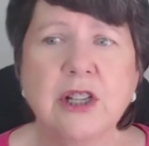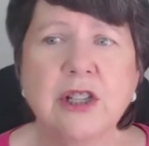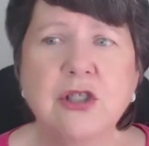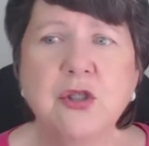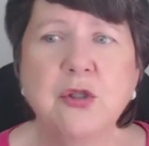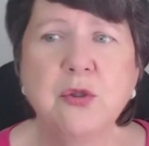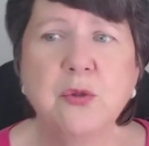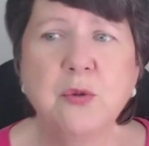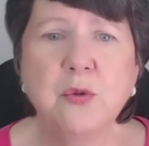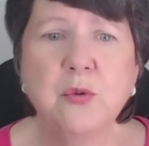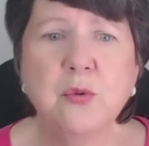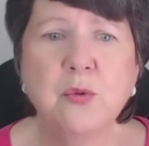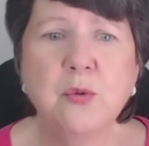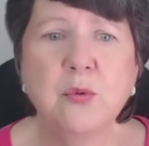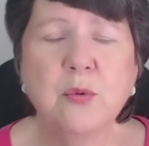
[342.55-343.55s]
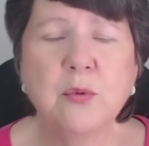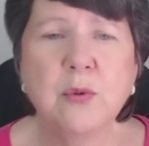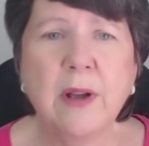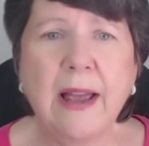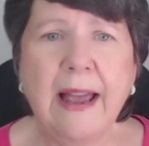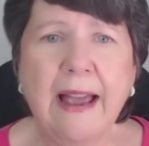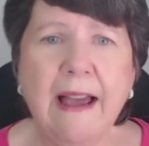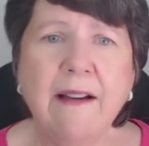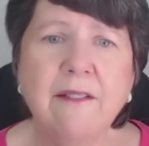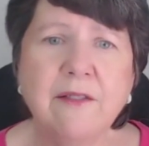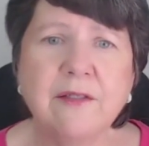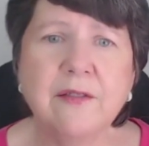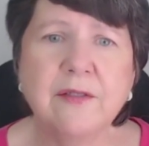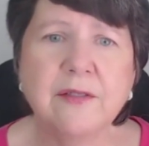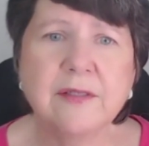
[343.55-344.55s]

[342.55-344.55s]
to have